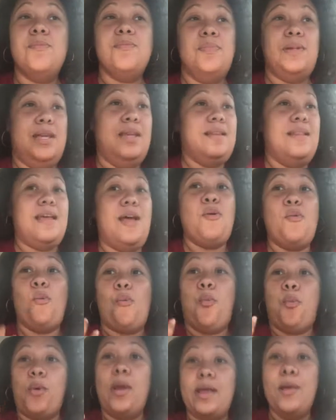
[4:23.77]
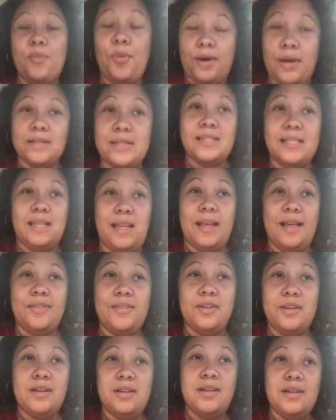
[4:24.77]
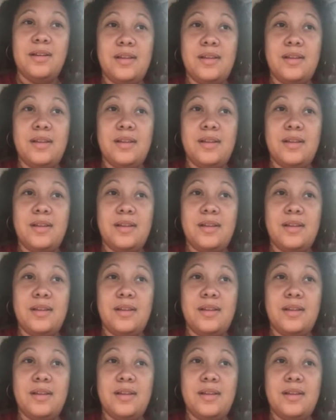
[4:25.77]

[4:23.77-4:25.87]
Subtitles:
Being that we work together,